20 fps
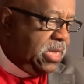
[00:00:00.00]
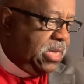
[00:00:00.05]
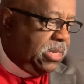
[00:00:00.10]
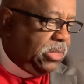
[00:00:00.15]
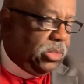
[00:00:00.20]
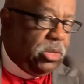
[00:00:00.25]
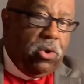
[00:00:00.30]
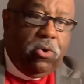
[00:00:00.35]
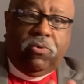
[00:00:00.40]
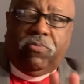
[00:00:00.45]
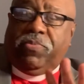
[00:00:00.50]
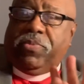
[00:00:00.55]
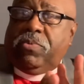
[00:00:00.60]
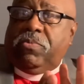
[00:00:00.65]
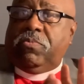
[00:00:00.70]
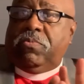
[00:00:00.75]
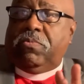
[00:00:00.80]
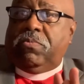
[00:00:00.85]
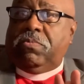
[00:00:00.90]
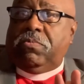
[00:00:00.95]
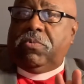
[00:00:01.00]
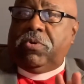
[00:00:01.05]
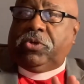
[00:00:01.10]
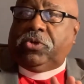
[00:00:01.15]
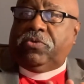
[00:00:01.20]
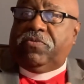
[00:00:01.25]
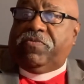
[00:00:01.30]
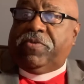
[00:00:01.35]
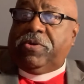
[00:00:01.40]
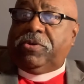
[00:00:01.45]
So we'll
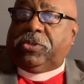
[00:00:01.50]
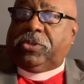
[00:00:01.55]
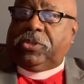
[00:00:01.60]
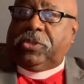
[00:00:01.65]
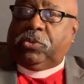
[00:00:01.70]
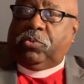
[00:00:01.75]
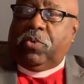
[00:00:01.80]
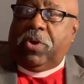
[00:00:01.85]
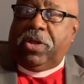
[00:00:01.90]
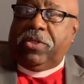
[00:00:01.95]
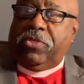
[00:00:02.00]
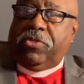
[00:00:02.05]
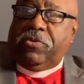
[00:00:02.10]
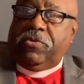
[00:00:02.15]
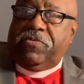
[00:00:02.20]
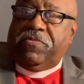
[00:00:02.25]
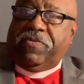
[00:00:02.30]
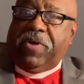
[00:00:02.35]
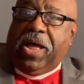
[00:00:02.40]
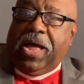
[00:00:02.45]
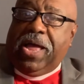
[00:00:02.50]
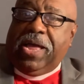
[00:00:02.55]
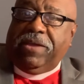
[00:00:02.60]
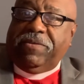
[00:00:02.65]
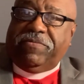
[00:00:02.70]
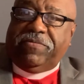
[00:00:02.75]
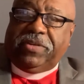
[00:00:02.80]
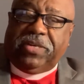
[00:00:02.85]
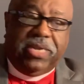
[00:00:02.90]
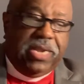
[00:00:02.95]
do verses 1 through
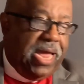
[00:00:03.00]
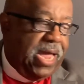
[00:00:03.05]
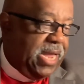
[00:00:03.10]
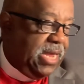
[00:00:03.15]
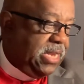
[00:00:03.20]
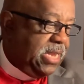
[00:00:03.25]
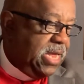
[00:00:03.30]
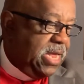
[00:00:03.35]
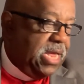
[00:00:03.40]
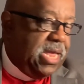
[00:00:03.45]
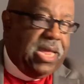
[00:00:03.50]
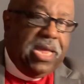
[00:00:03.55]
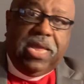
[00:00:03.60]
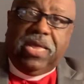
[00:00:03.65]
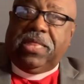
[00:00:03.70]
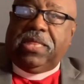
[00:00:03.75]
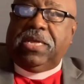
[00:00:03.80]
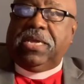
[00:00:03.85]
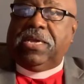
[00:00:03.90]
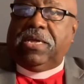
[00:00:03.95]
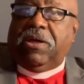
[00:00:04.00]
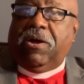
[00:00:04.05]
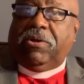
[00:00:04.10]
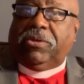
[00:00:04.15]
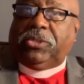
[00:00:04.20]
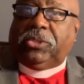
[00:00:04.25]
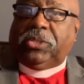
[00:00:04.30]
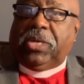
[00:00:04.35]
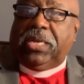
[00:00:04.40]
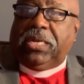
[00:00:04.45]
5 tonight, and then
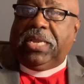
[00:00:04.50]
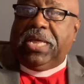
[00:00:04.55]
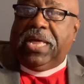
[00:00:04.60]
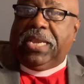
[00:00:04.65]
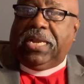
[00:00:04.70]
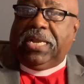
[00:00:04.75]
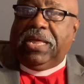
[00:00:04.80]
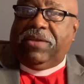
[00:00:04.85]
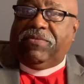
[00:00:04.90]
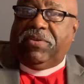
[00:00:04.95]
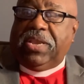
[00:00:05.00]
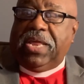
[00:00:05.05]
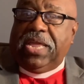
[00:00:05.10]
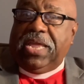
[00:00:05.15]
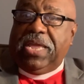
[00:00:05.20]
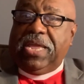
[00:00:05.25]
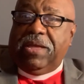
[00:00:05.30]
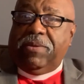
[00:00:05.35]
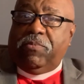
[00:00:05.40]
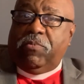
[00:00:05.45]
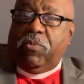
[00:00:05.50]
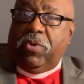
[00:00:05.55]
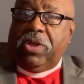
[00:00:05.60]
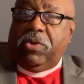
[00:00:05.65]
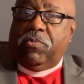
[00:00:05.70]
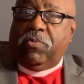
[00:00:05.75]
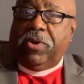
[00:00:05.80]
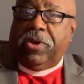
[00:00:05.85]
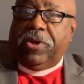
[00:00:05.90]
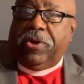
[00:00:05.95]
on Sunday at 11 a.m.
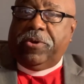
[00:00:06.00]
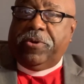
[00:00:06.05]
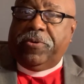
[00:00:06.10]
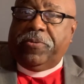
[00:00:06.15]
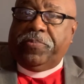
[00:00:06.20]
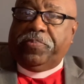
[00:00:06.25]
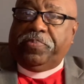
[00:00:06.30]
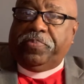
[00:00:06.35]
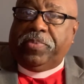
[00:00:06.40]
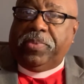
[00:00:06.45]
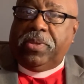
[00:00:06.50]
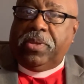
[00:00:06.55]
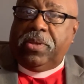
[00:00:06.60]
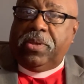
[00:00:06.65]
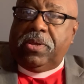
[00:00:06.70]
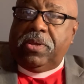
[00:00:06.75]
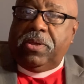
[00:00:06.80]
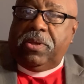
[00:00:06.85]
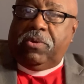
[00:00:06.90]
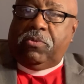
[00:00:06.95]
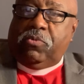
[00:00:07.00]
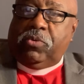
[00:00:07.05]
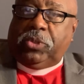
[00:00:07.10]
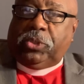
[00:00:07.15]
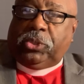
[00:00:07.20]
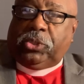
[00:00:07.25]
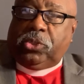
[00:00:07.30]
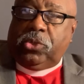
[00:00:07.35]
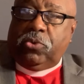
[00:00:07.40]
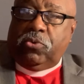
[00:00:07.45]
we will
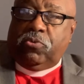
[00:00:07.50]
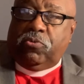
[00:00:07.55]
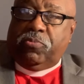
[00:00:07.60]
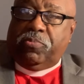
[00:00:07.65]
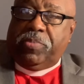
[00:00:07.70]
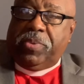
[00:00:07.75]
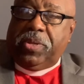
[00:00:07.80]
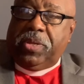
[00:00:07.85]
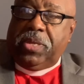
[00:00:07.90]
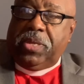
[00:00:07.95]
resume.